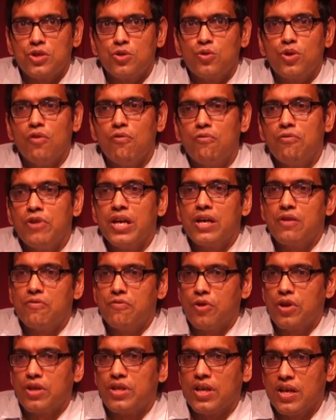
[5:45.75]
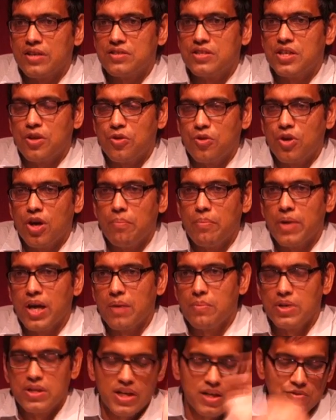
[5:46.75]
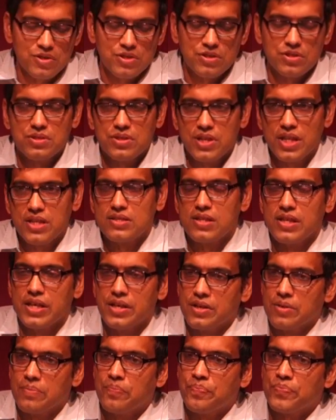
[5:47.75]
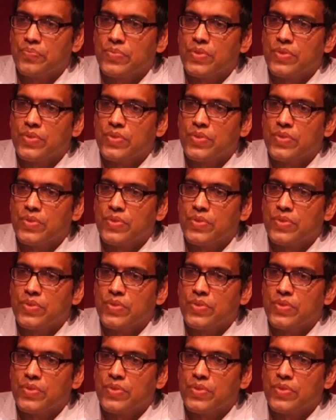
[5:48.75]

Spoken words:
it took a week for the electricity to come back, but that is later.